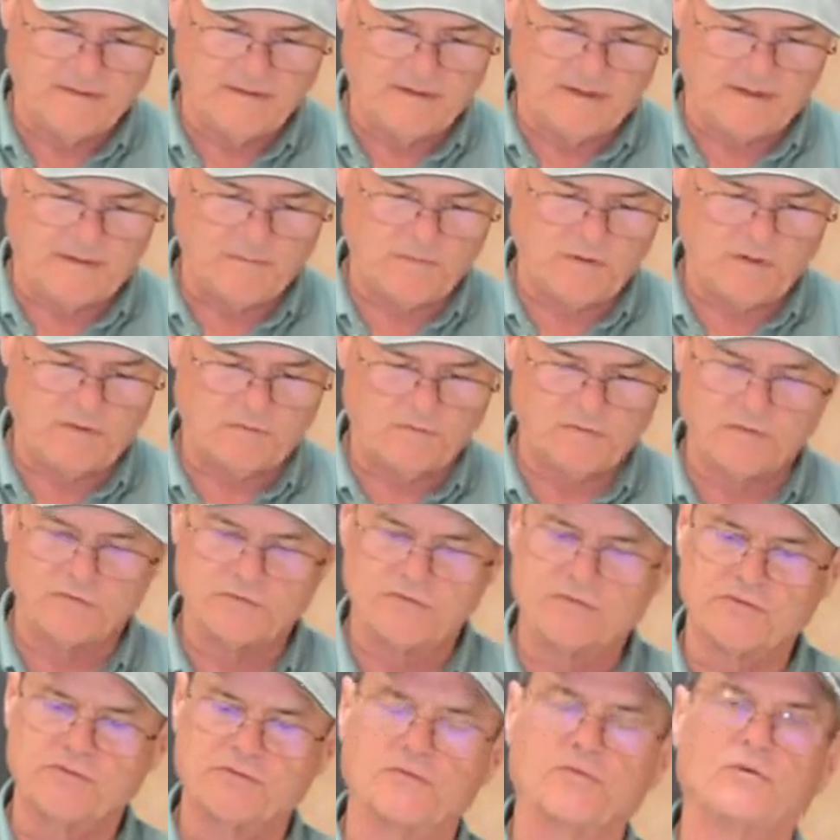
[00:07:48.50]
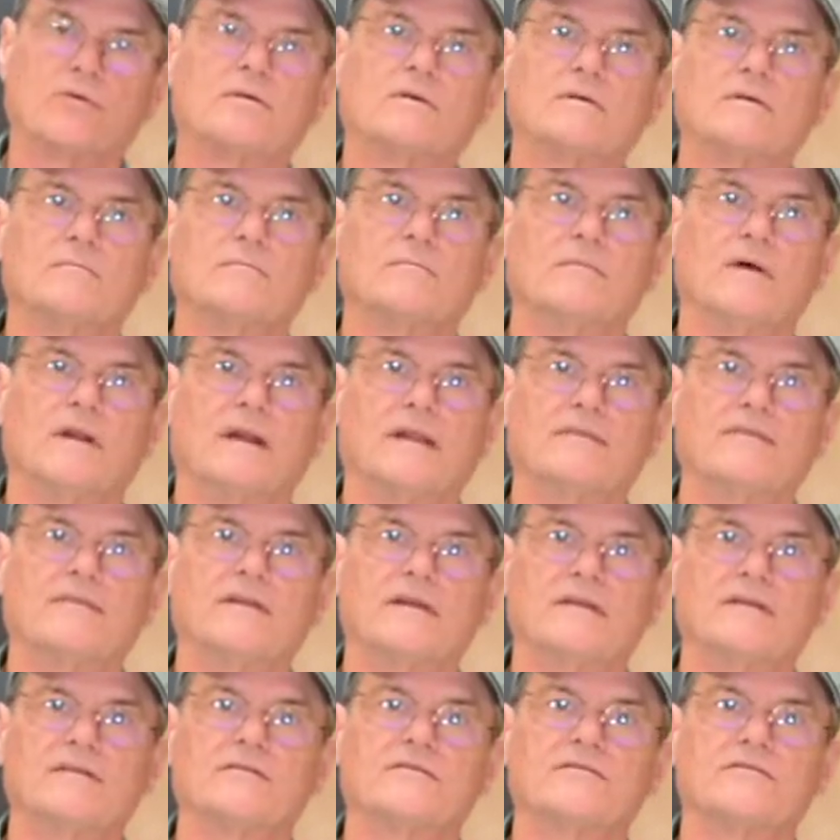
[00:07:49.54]
I'm not real sure, but I
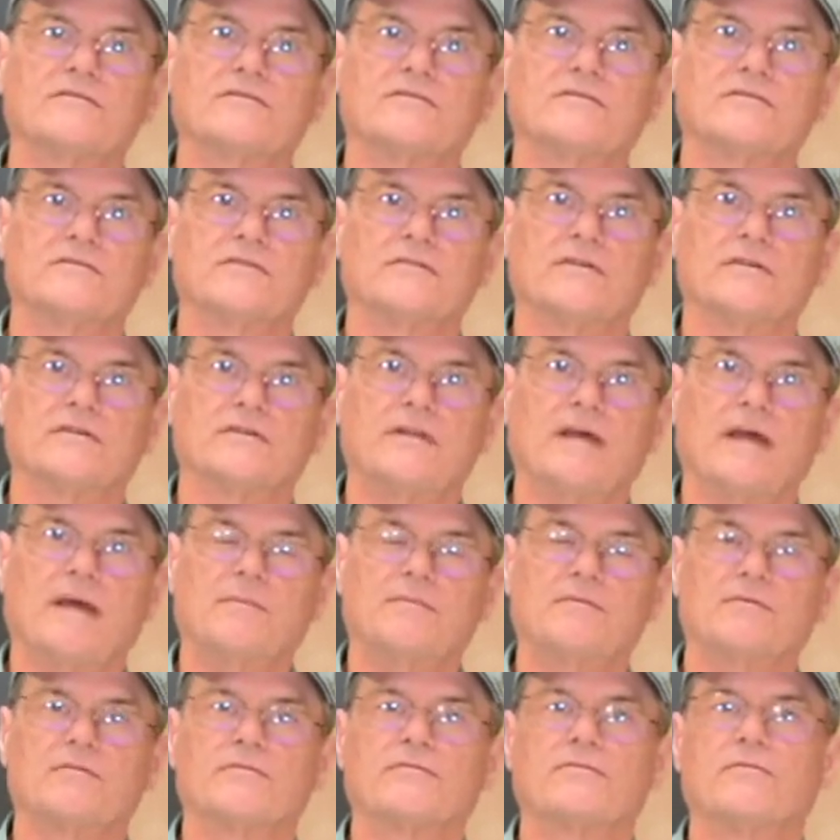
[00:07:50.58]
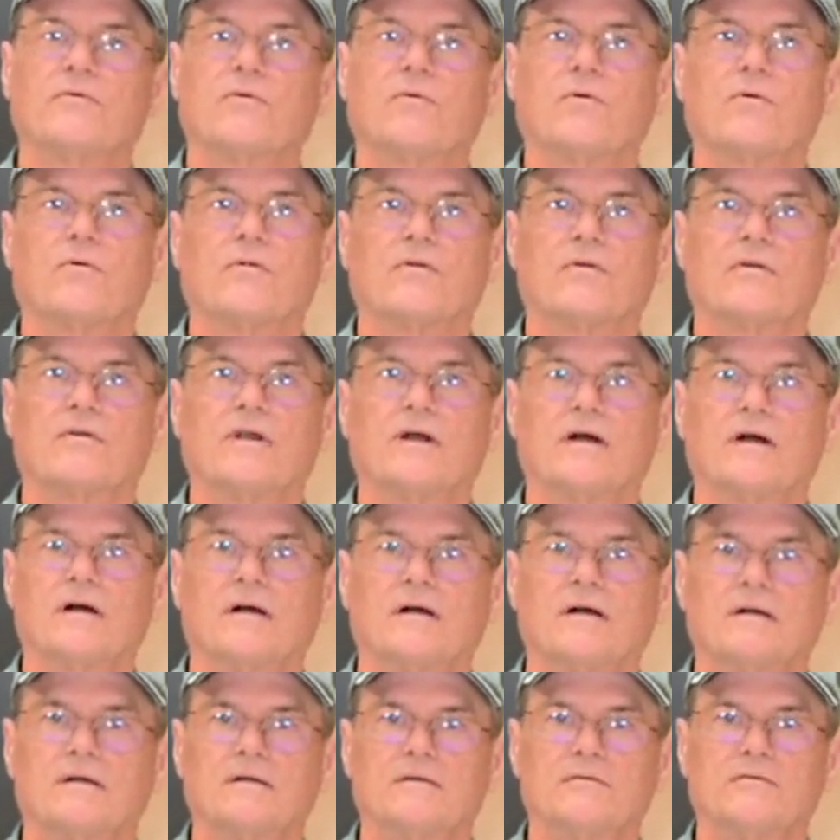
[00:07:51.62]
think this is an adapter for
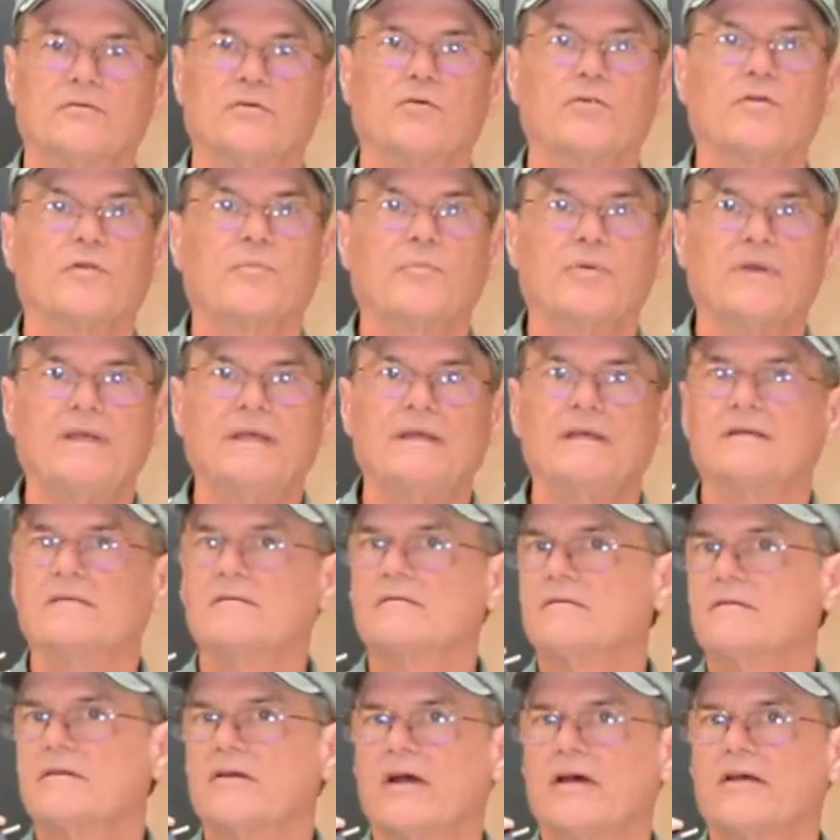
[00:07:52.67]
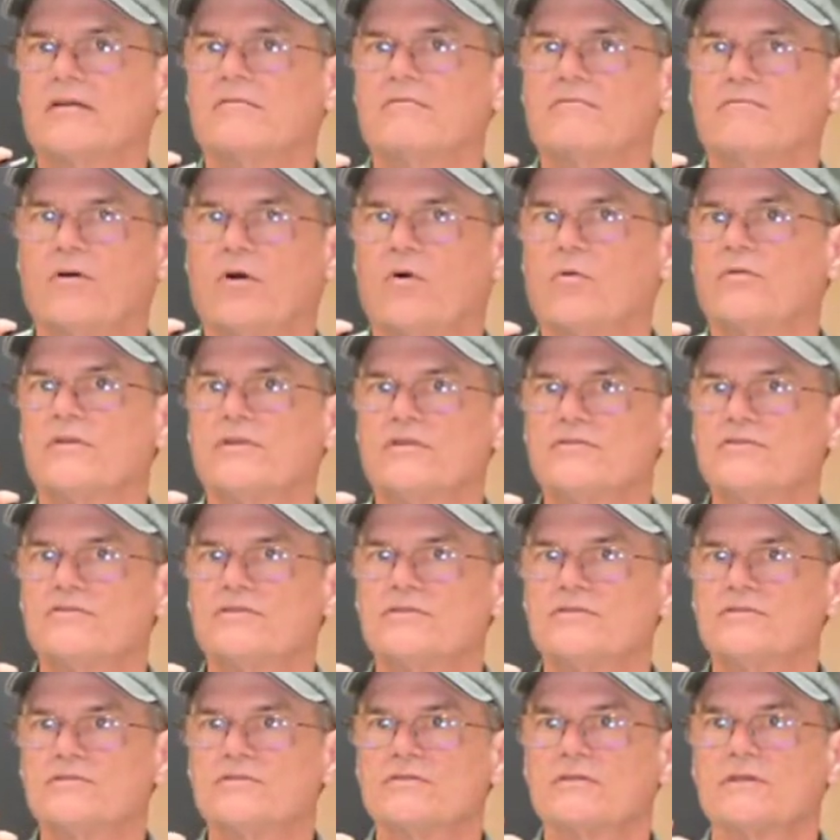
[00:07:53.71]
uh, European kind of
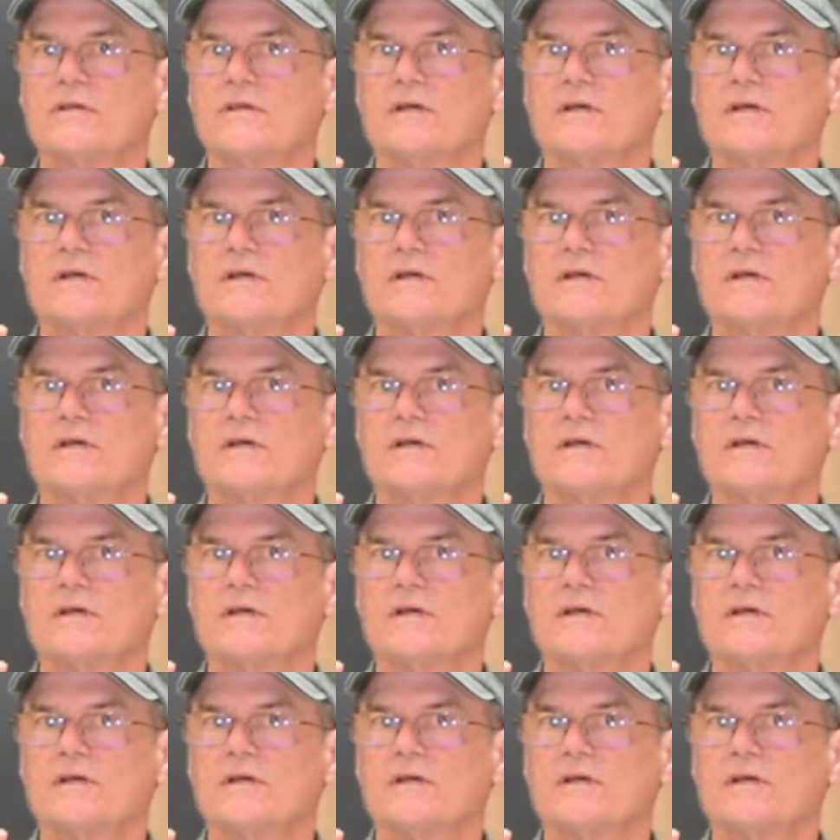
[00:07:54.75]
voltages.